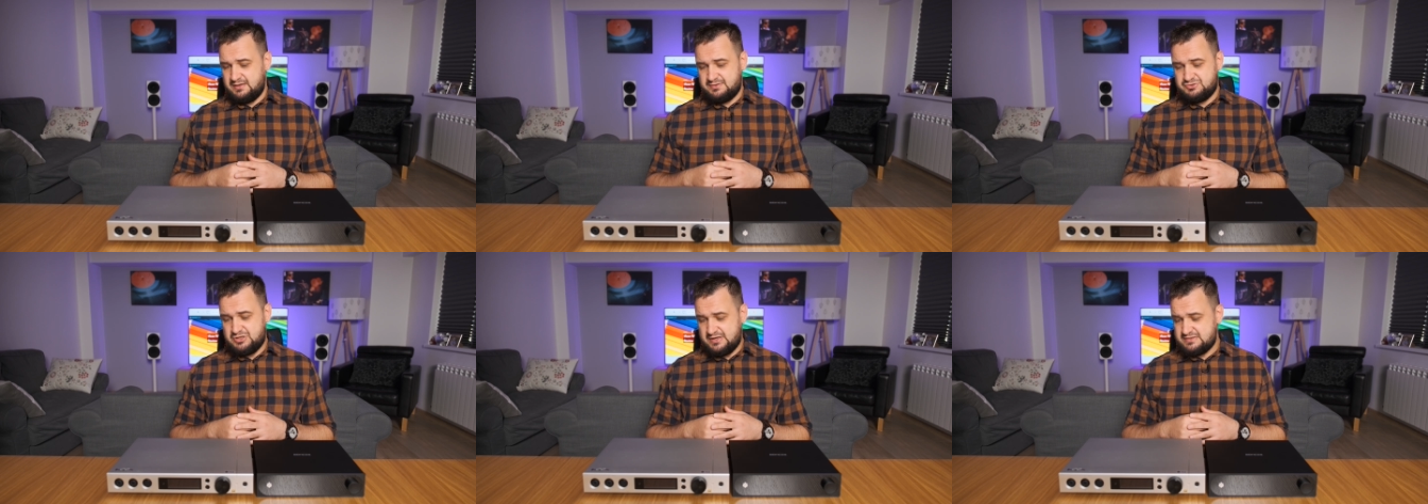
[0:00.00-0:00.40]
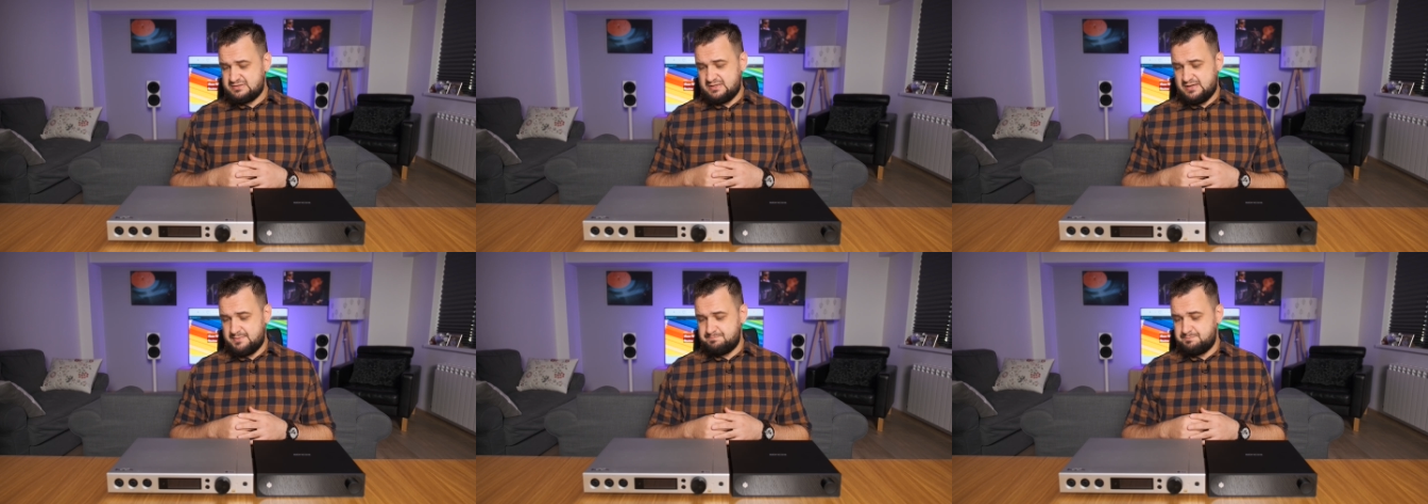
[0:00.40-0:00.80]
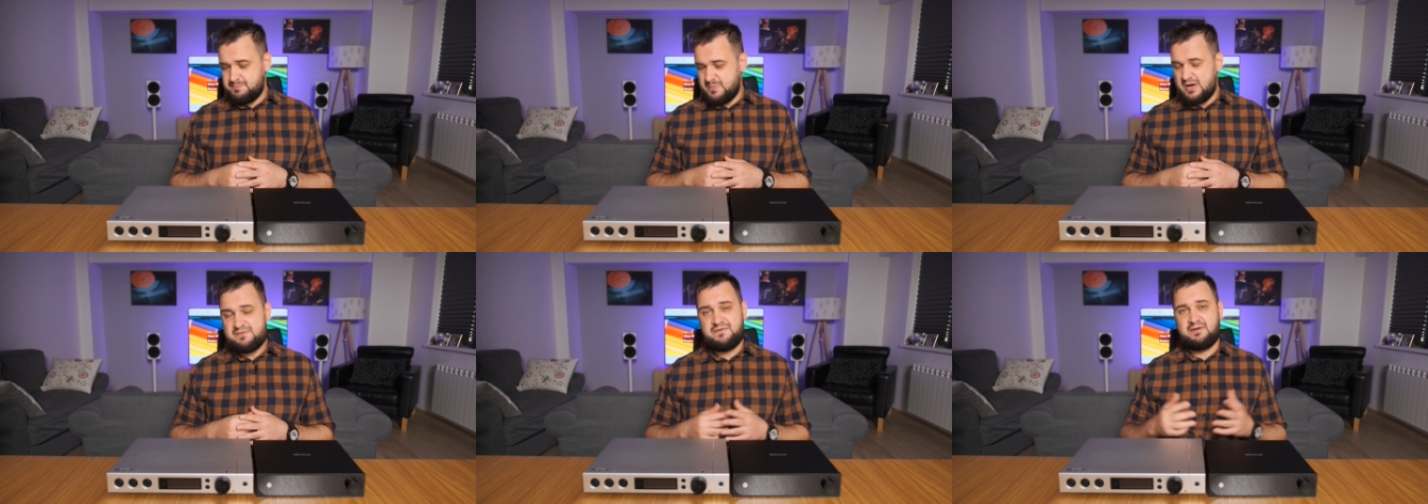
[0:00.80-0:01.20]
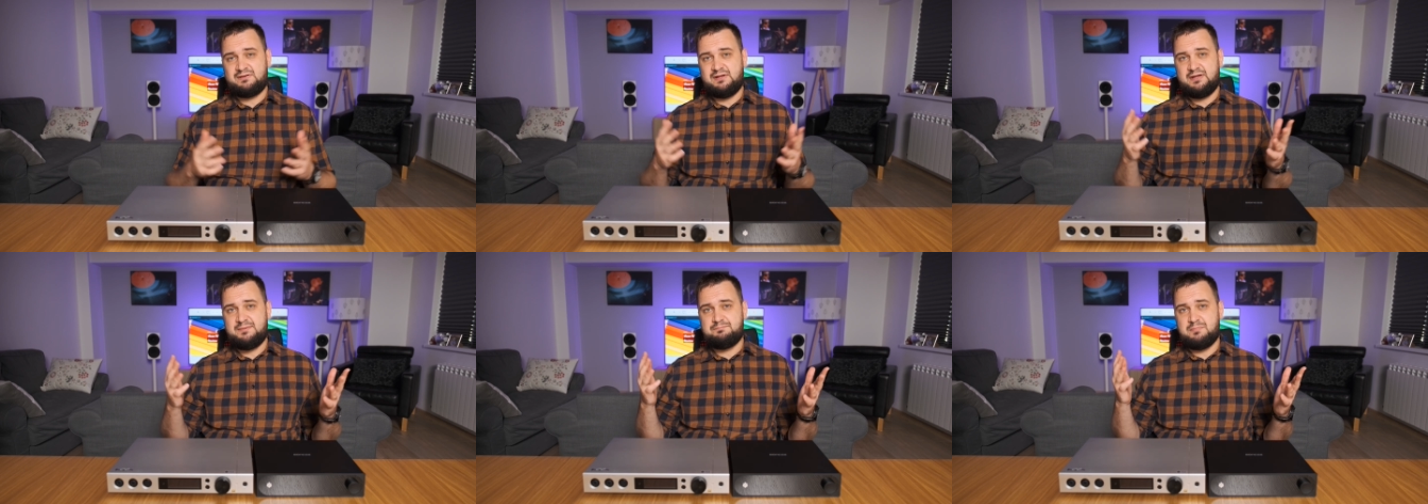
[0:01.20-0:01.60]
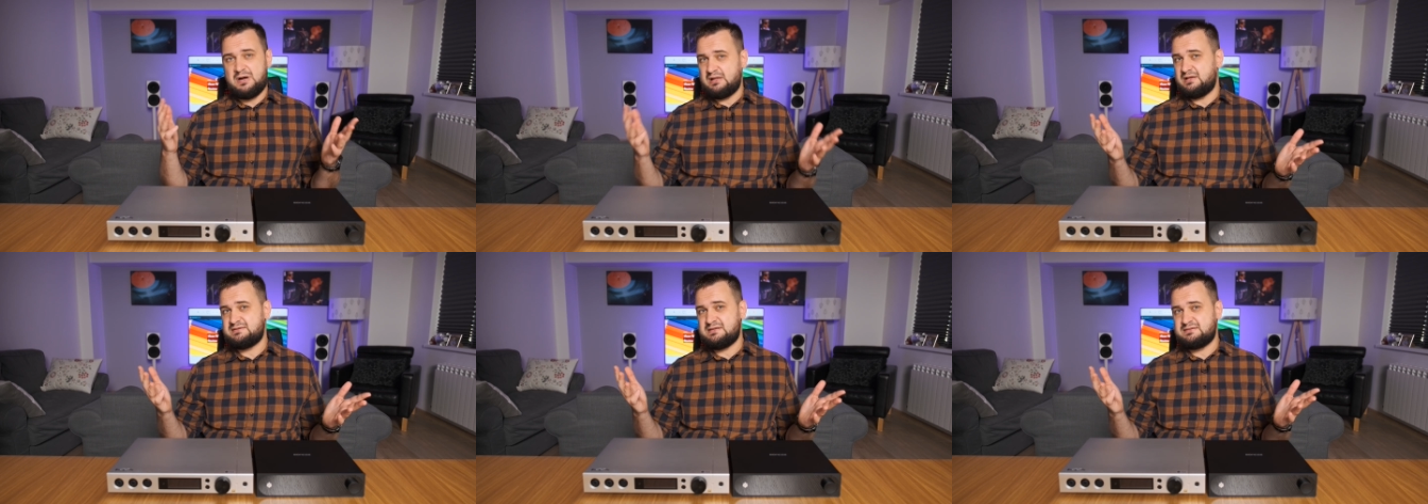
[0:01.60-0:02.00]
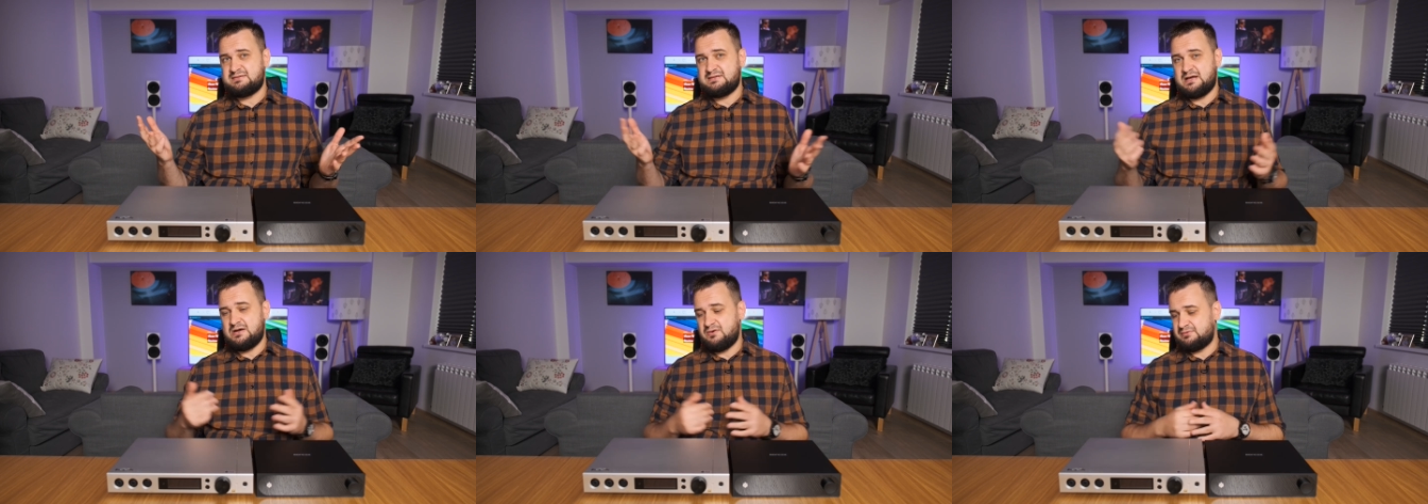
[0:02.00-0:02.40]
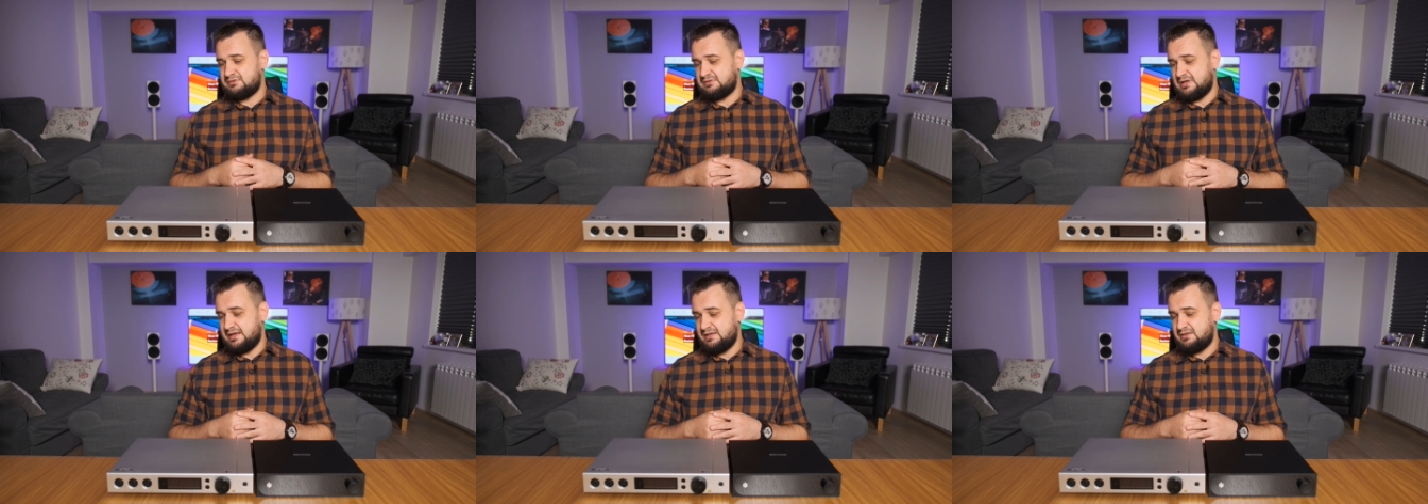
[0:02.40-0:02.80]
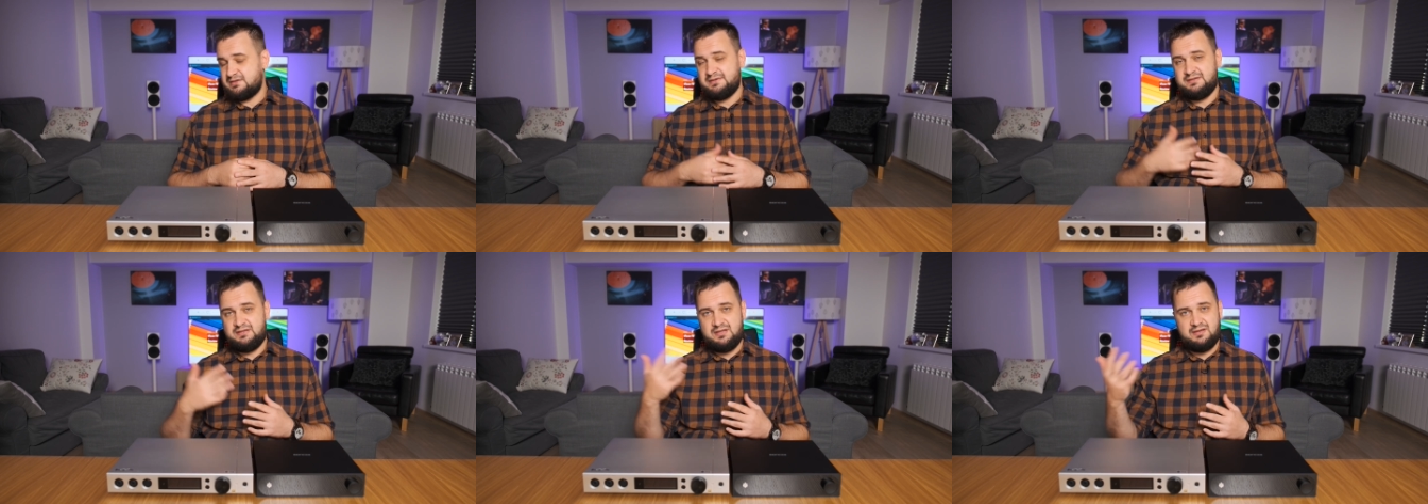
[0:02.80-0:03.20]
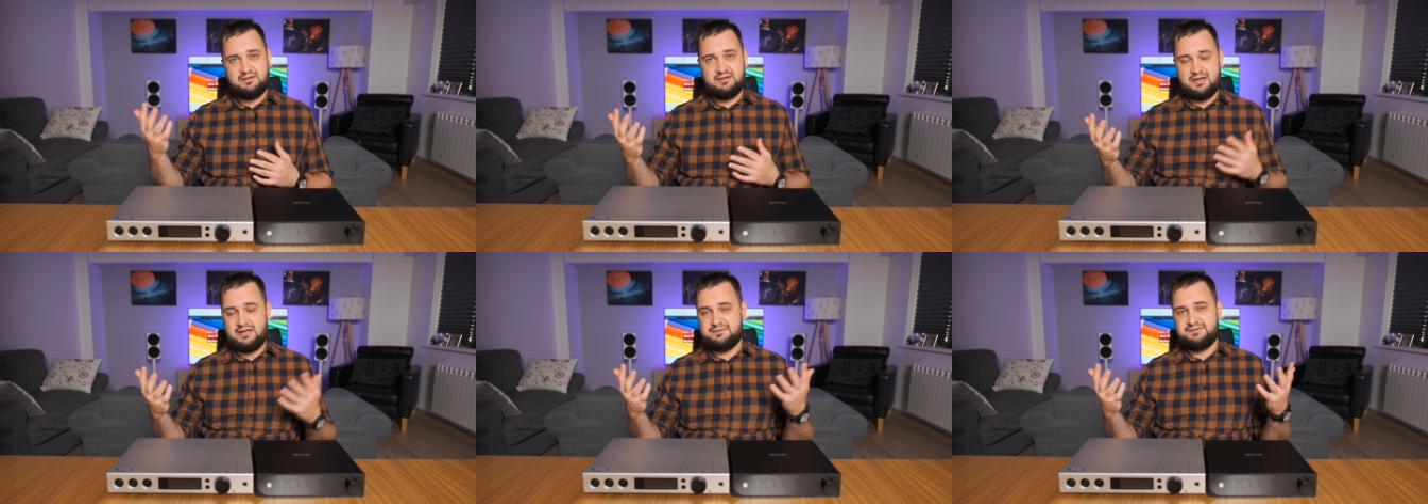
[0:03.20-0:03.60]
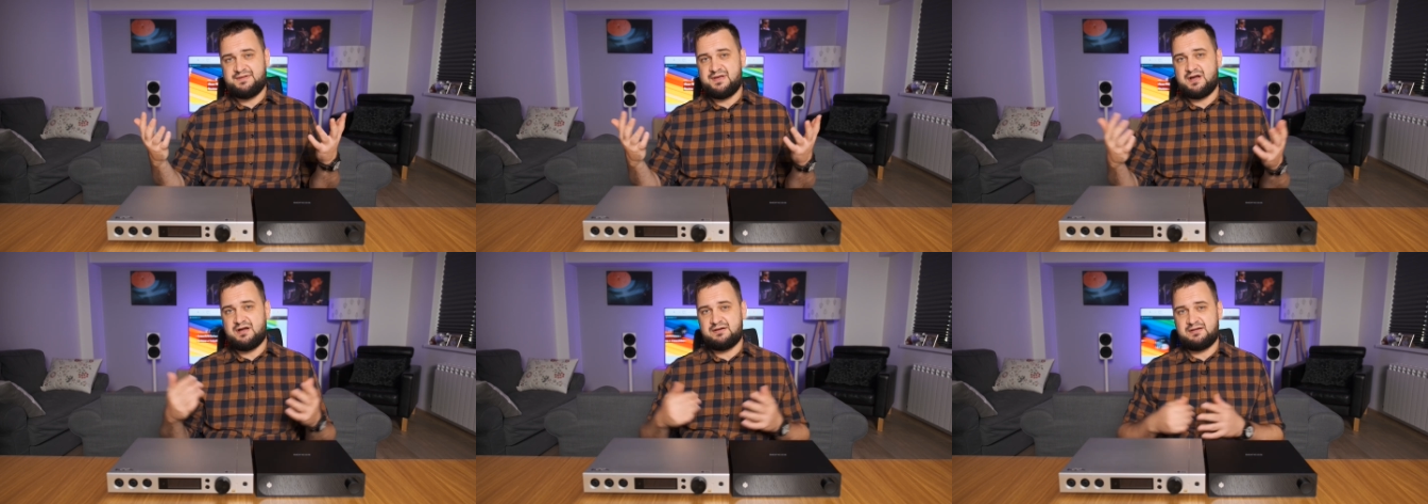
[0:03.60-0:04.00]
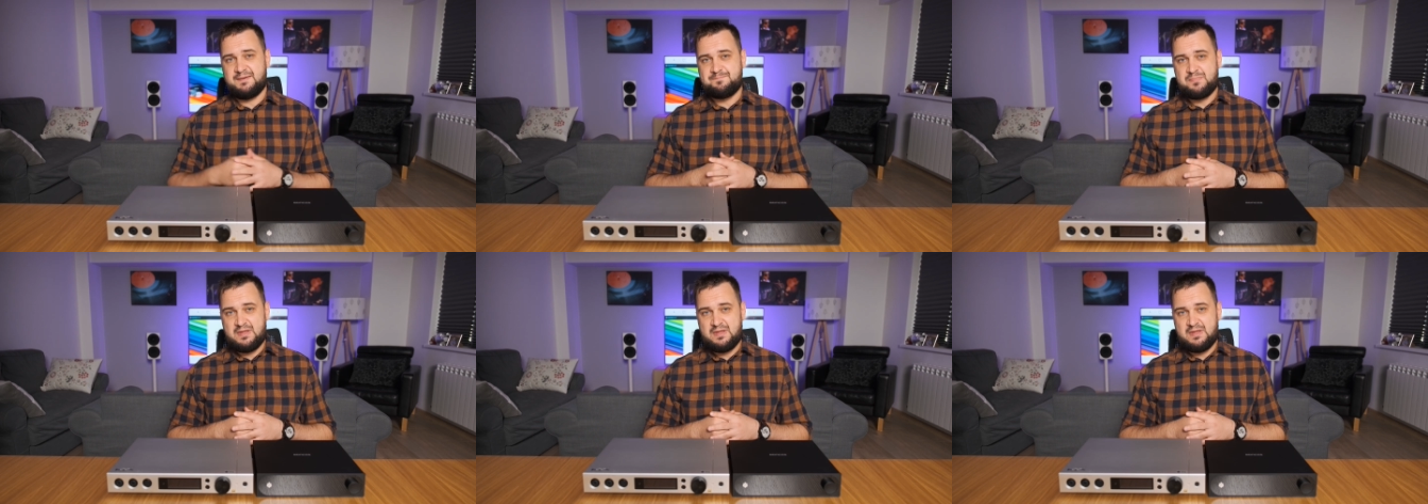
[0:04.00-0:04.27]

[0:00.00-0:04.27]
Just a perfectly balanced sound like yin and yang.